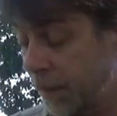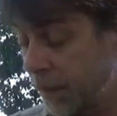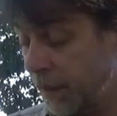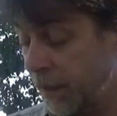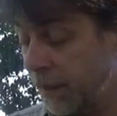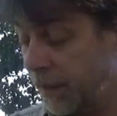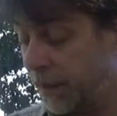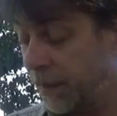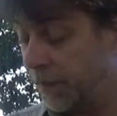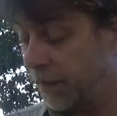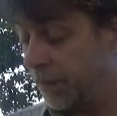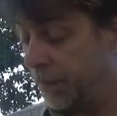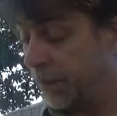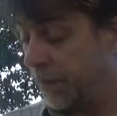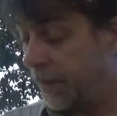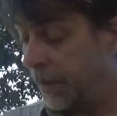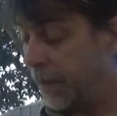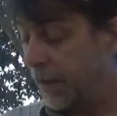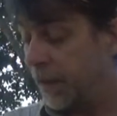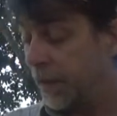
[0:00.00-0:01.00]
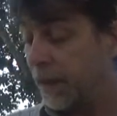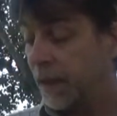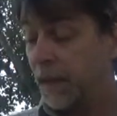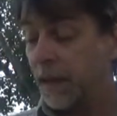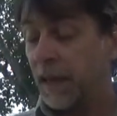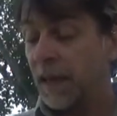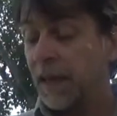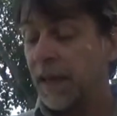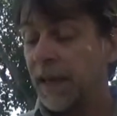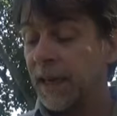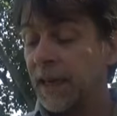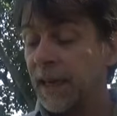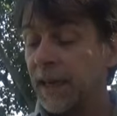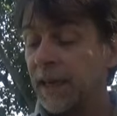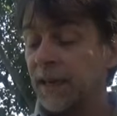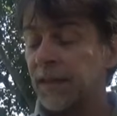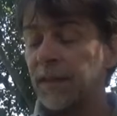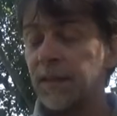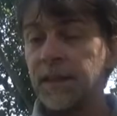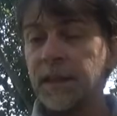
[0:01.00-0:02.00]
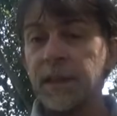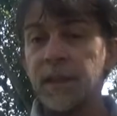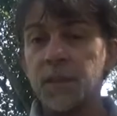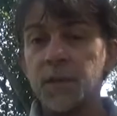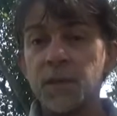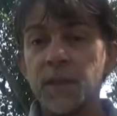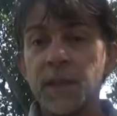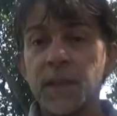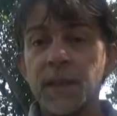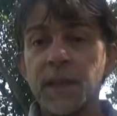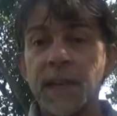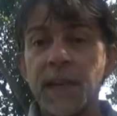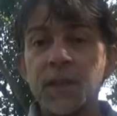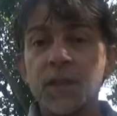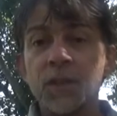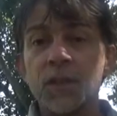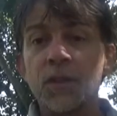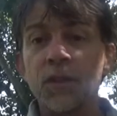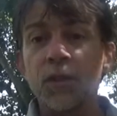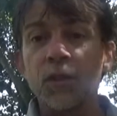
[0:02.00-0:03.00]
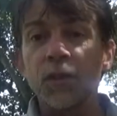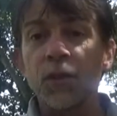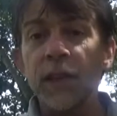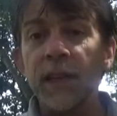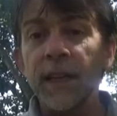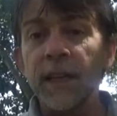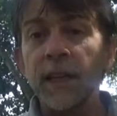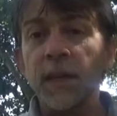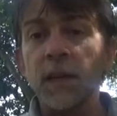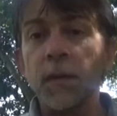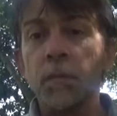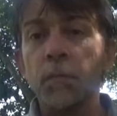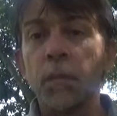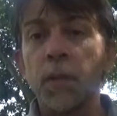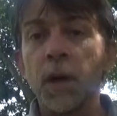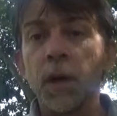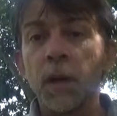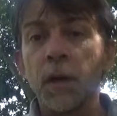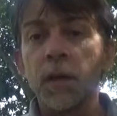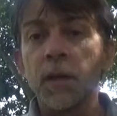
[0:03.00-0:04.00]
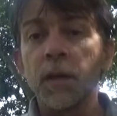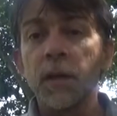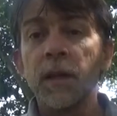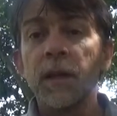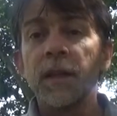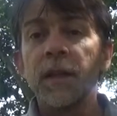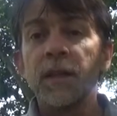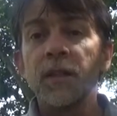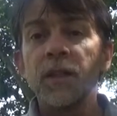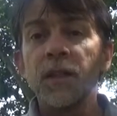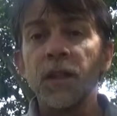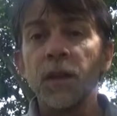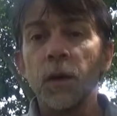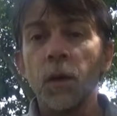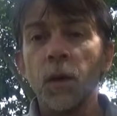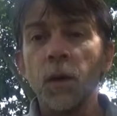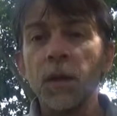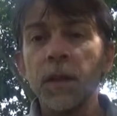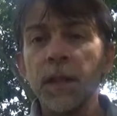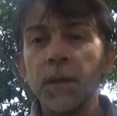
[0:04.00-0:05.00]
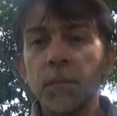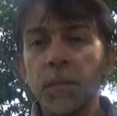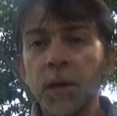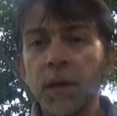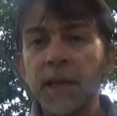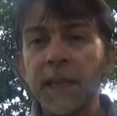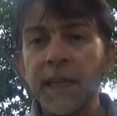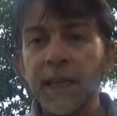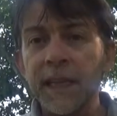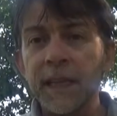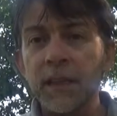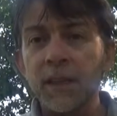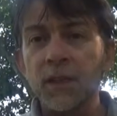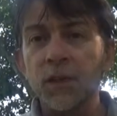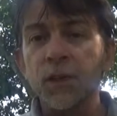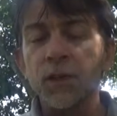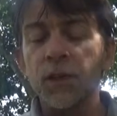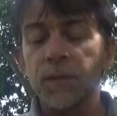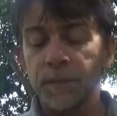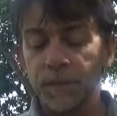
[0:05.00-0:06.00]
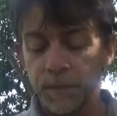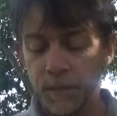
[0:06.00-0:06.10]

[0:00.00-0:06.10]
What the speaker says: Alright? I got the Israel National Trail book. It's the only book in English.